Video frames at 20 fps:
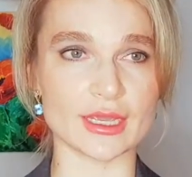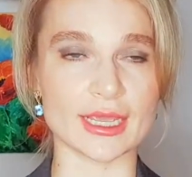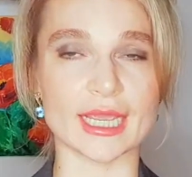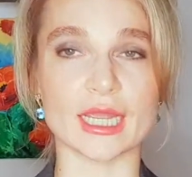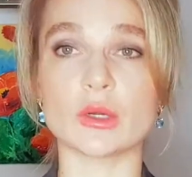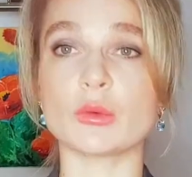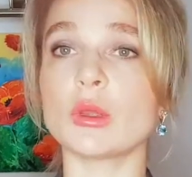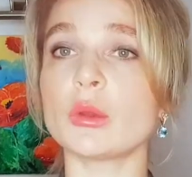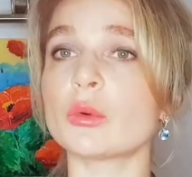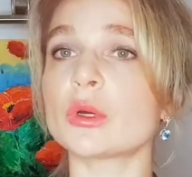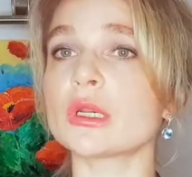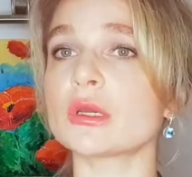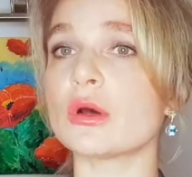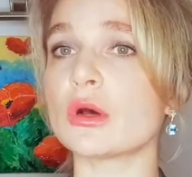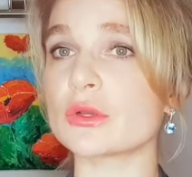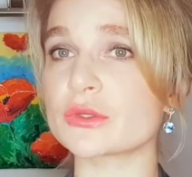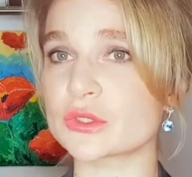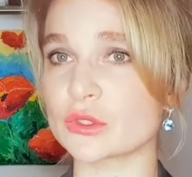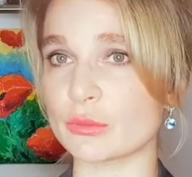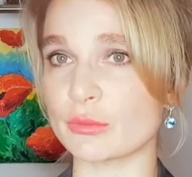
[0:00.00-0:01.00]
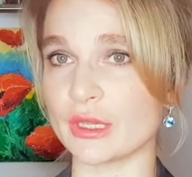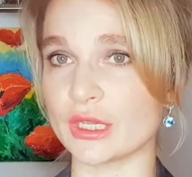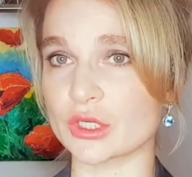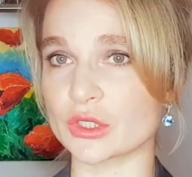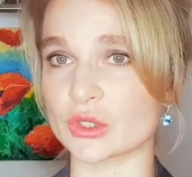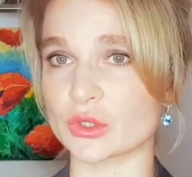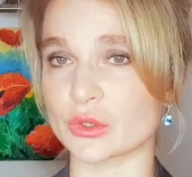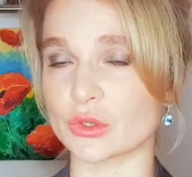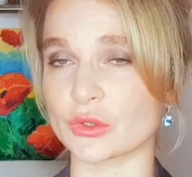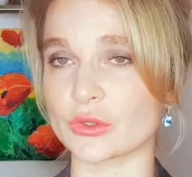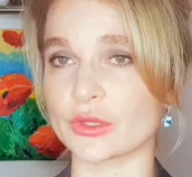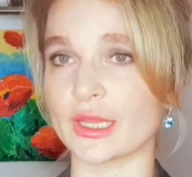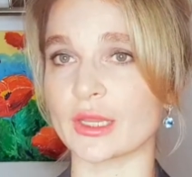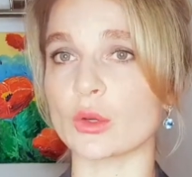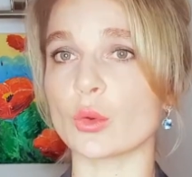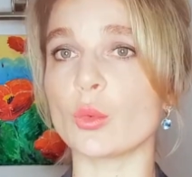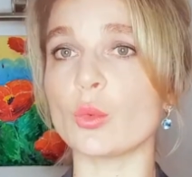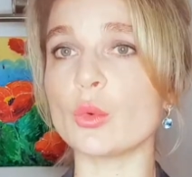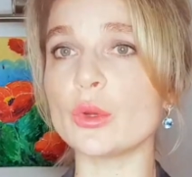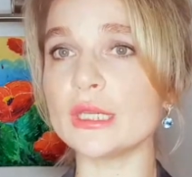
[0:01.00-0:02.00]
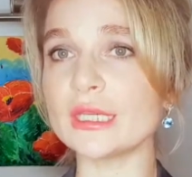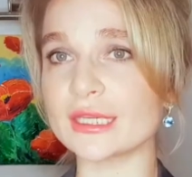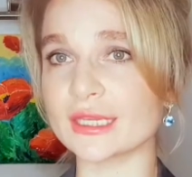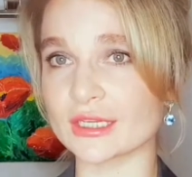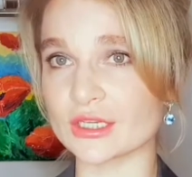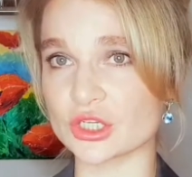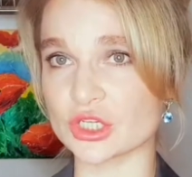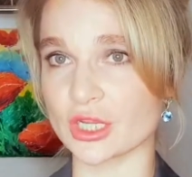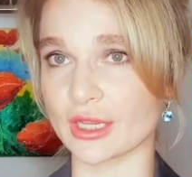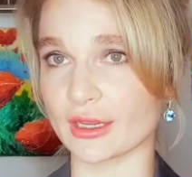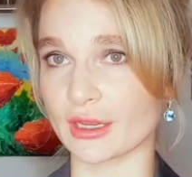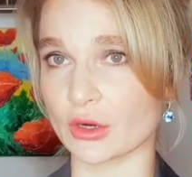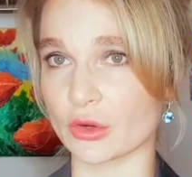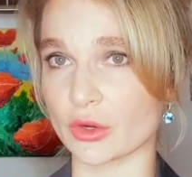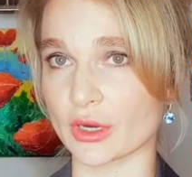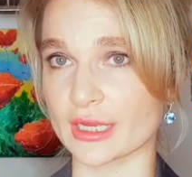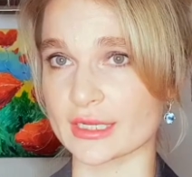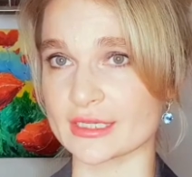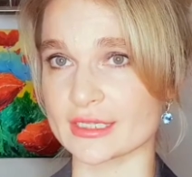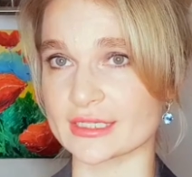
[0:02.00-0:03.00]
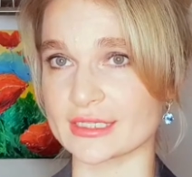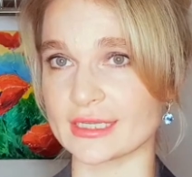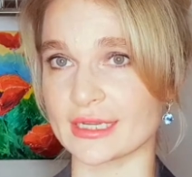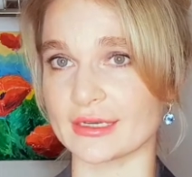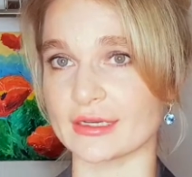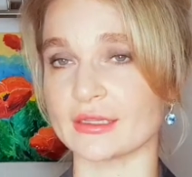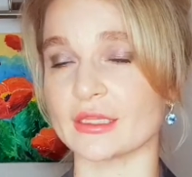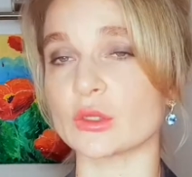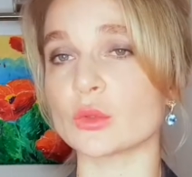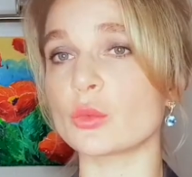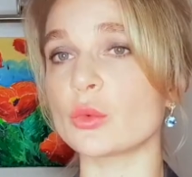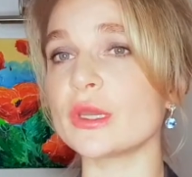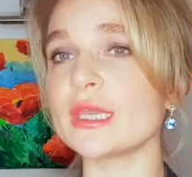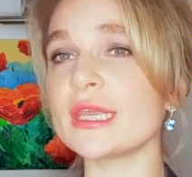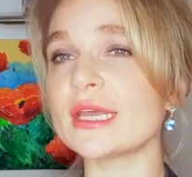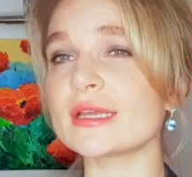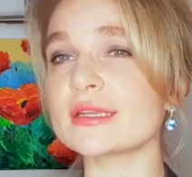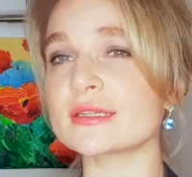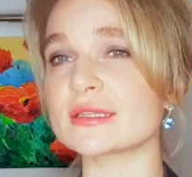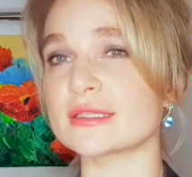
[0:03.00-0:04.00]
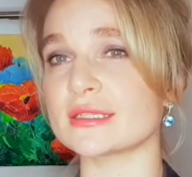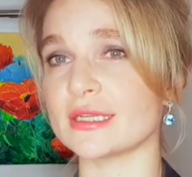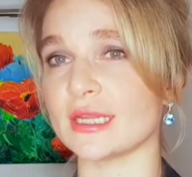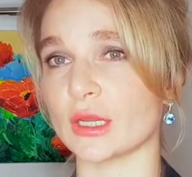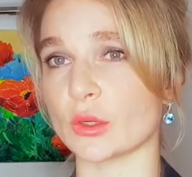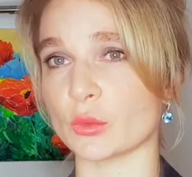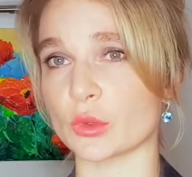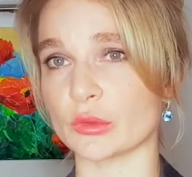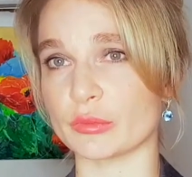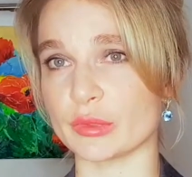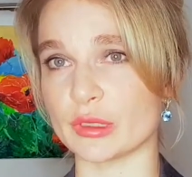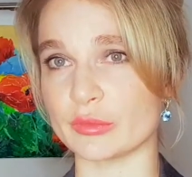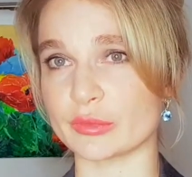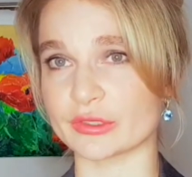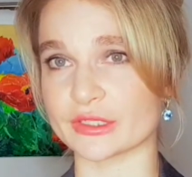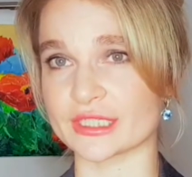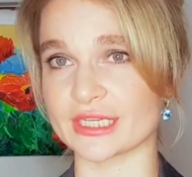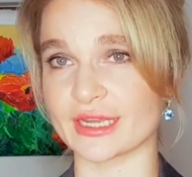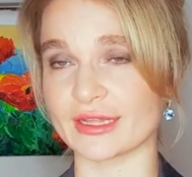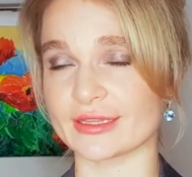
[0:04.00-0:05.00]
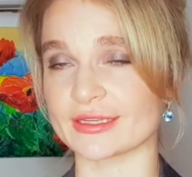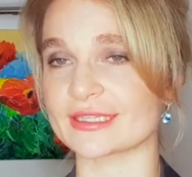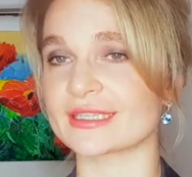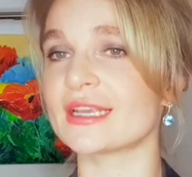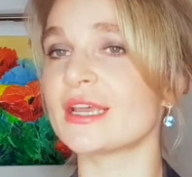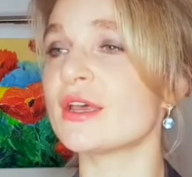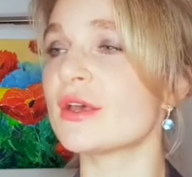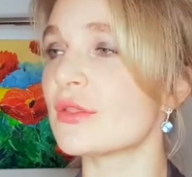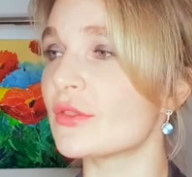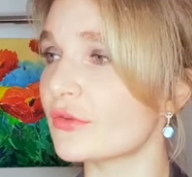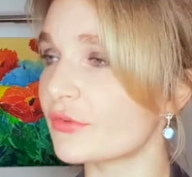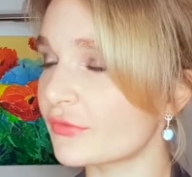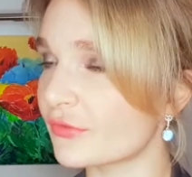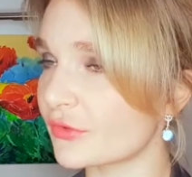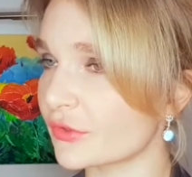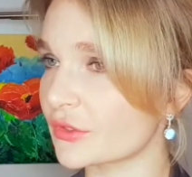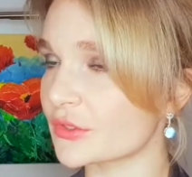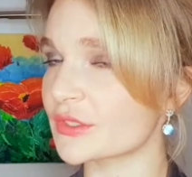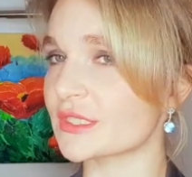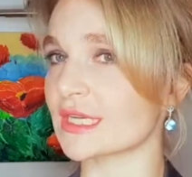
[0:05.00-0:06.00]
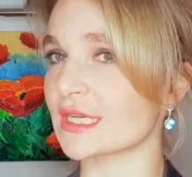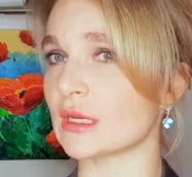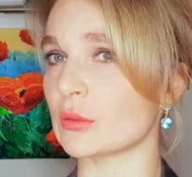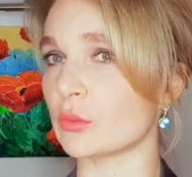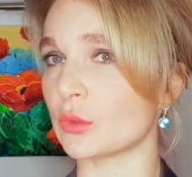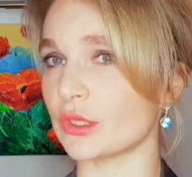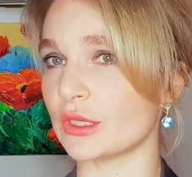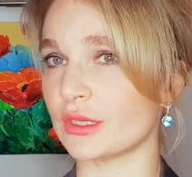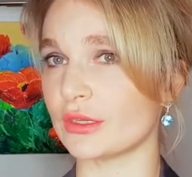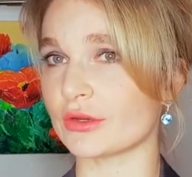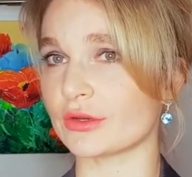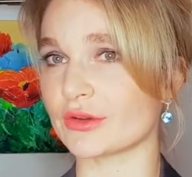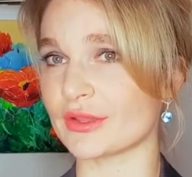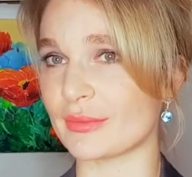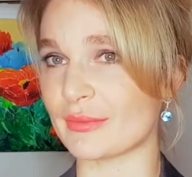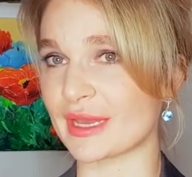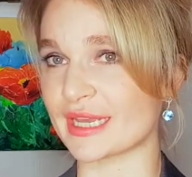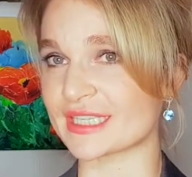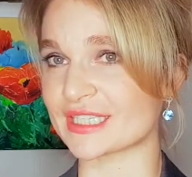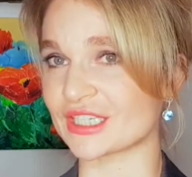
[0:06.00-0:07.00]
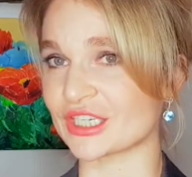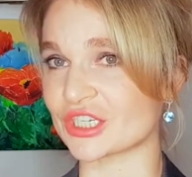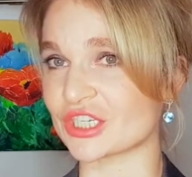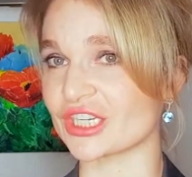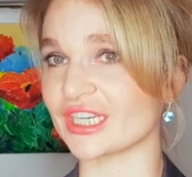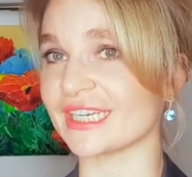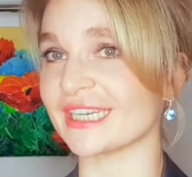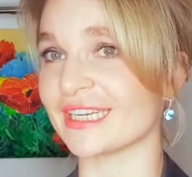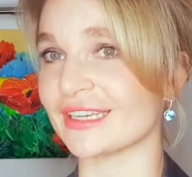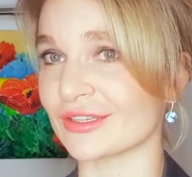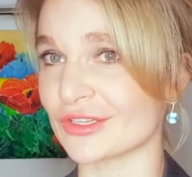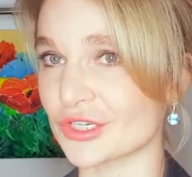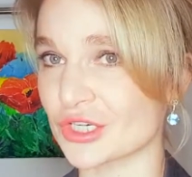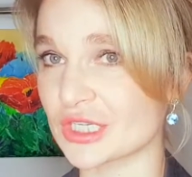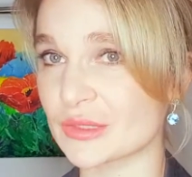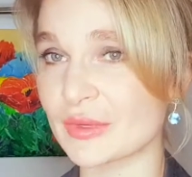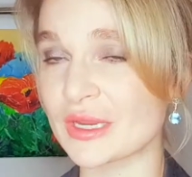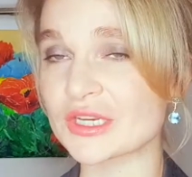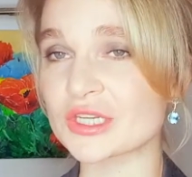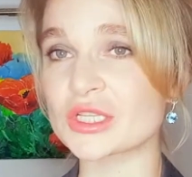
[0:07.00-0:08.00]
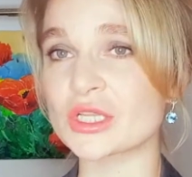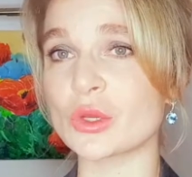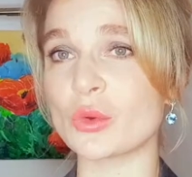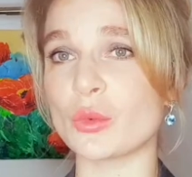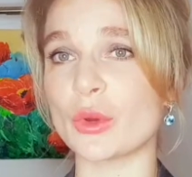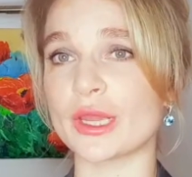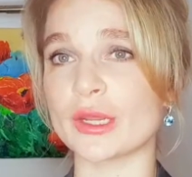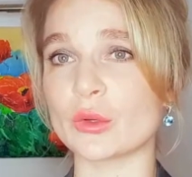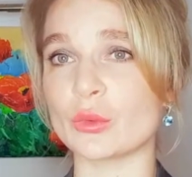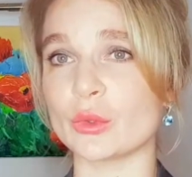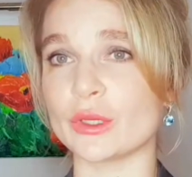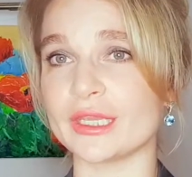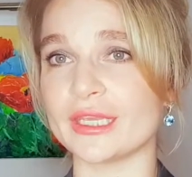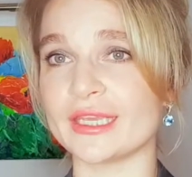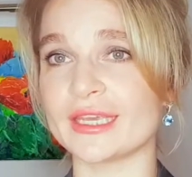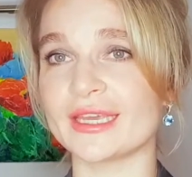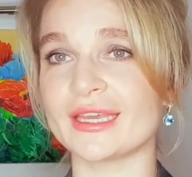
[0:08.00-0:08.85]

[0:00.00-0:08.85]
And we want to also make sure that we can check our understanding, that we understand what people tell us the first time we hear the message in English, especially when we